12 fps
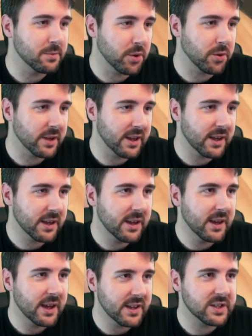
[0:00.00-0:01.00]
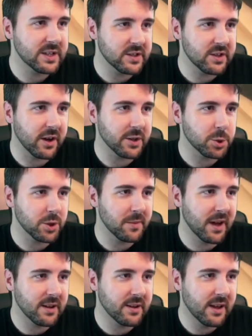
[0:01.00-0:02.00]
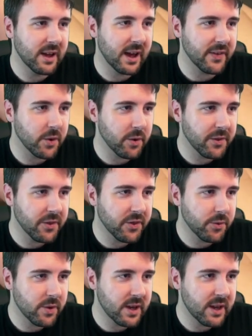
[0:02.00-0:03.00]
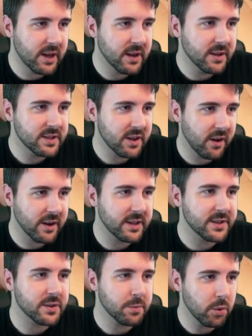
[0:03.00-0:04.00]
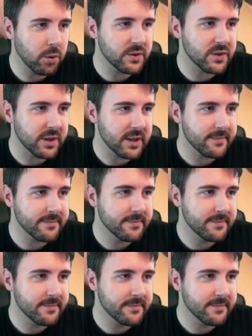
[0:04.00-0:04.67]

model here. It's an entire tree man. And there are three tiny supports on it.